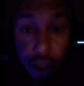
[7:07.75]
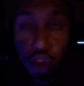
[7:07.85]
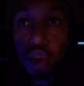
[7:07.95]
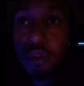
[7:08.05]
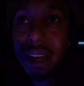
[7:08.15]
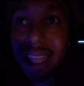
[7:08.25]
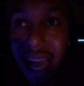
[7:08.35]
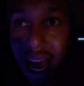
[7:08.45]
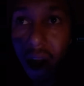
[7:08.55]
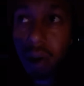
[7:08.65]
You've
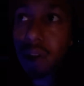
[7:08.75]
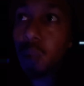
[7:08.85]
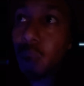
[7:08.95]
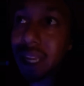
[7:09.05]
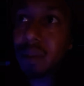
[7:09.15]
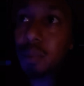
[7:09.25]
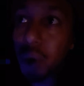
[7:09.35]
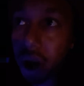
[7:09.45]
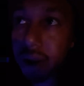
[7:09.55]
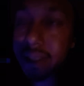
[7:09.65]
allowed what it
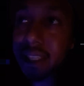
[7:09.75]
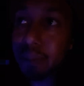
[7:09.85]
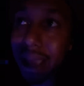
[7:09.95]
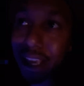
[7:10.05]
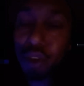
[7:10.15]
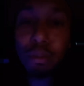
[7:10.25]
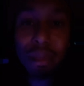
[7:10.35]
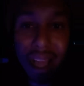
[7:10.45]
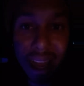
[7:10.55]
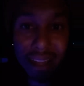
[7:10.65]
was to make you
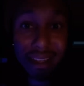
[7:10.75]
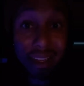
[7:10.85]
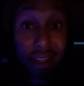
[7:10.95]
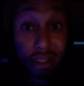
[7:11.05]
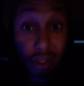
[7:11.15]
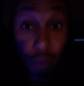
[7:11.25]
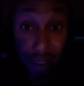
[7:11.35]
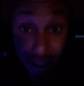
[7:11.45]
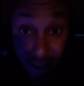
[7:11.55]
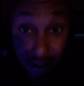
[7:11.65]
blind to
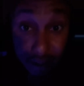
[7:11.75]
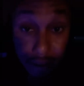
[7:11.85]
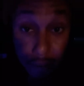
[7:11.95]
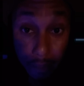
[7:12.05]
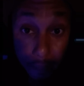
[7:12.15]
what it is.